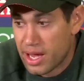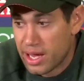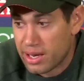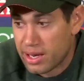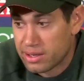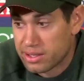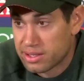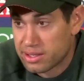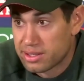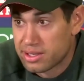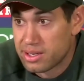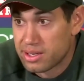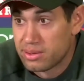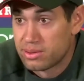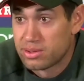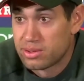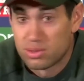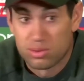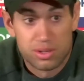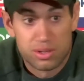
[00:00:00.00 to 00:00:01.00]
and as I
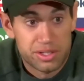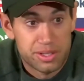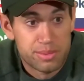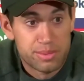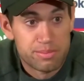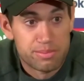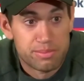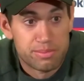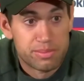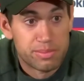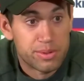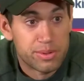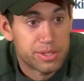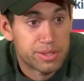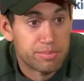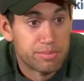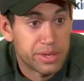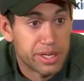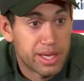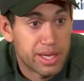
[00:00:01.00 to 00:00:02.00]
said, still got
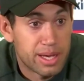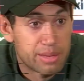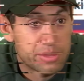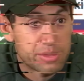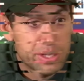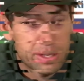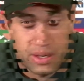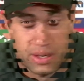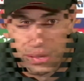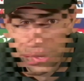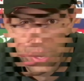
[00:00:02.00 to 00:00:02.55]
some big games to go.